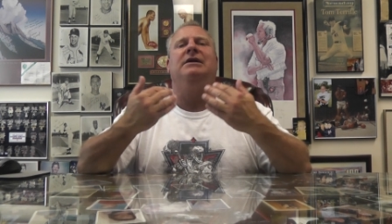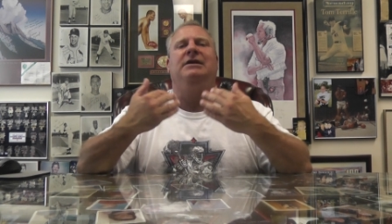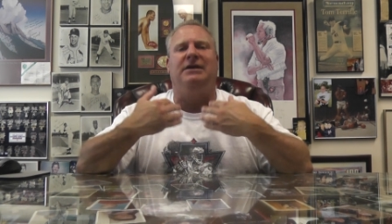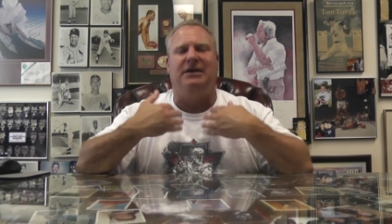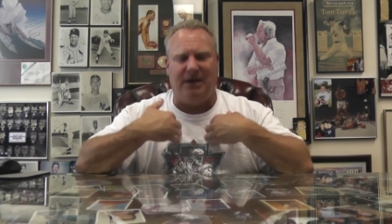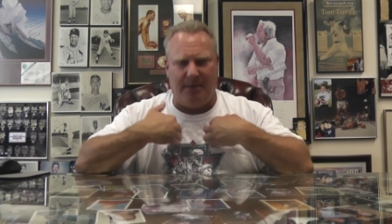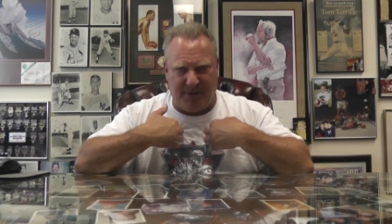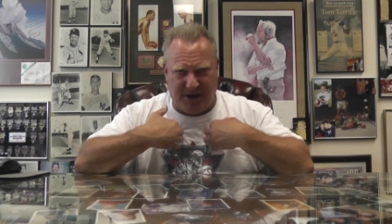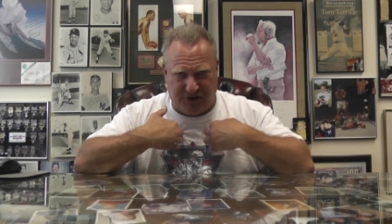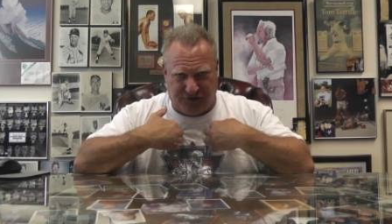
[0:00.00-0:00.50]

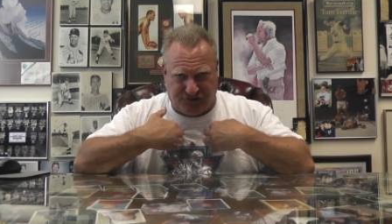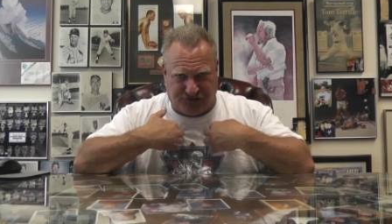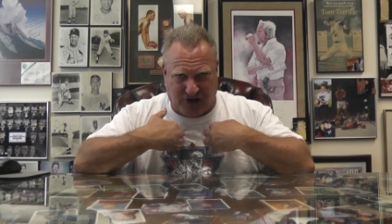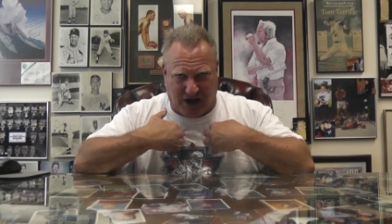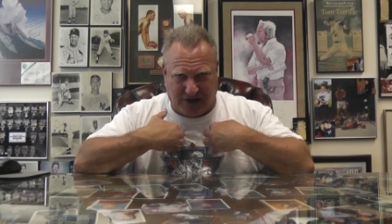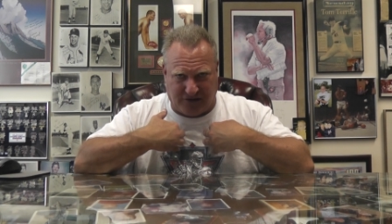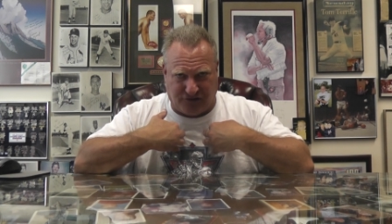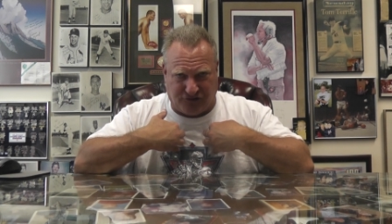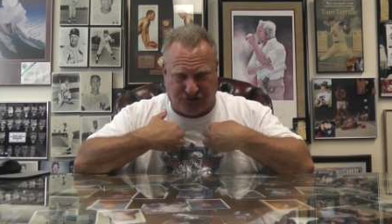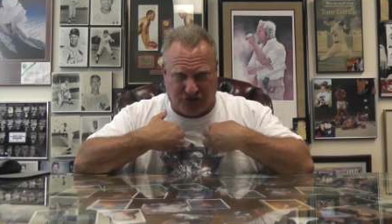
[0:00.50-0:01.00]
Give me a
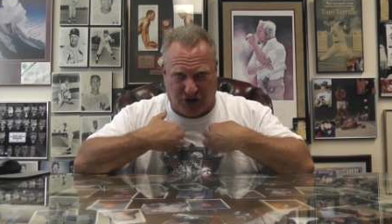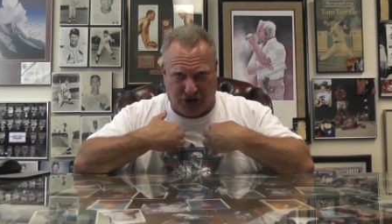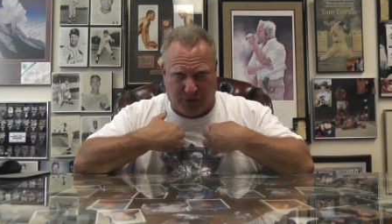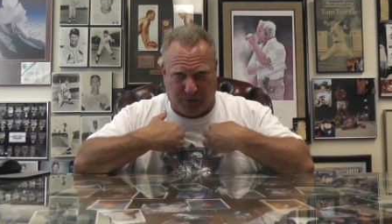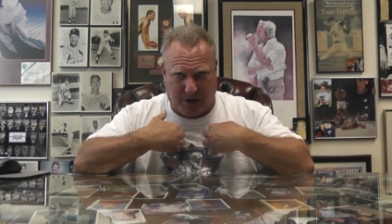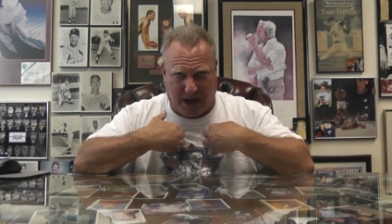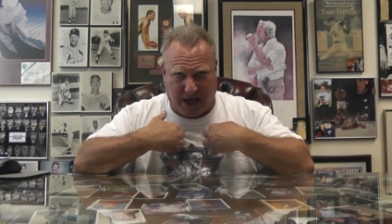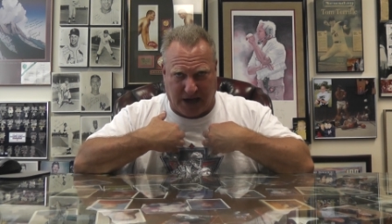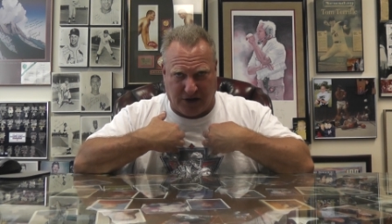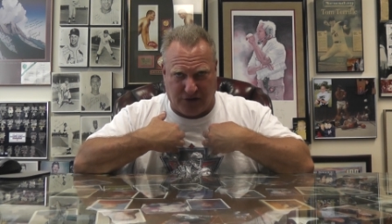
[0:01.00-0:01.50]
shot to show you
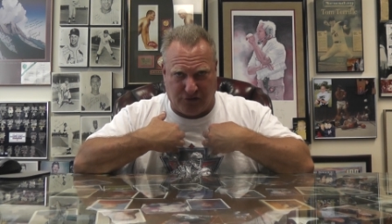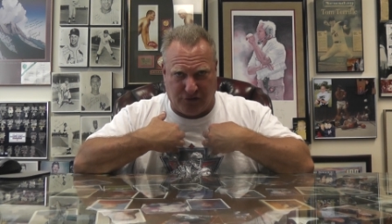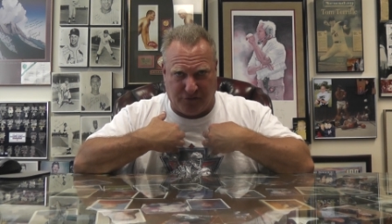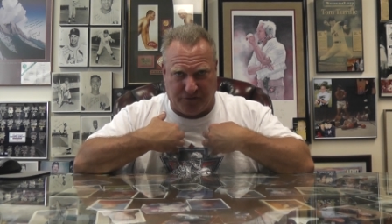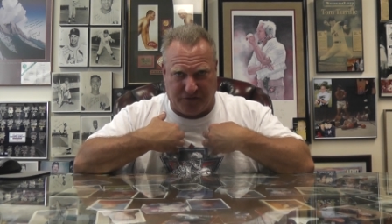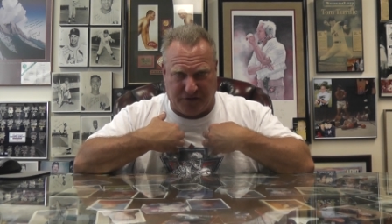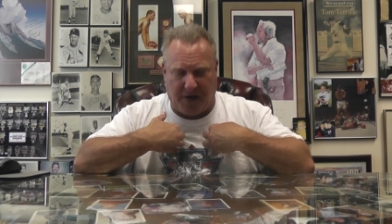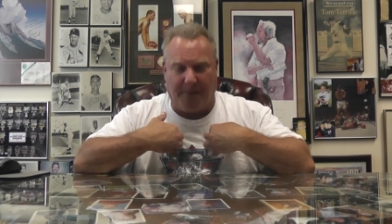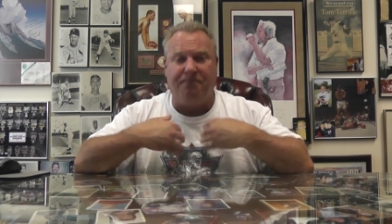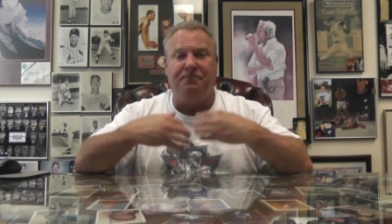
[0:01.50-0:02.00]
what I can do
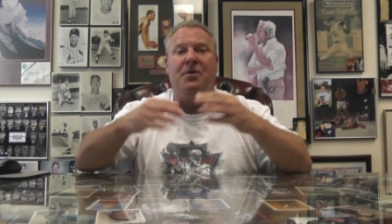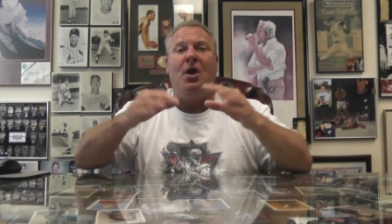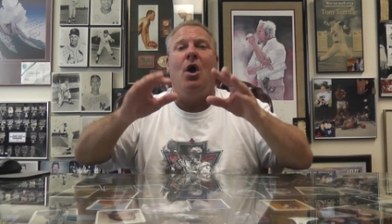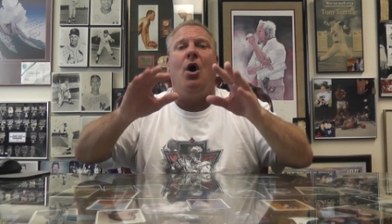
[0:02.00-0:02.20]
for you.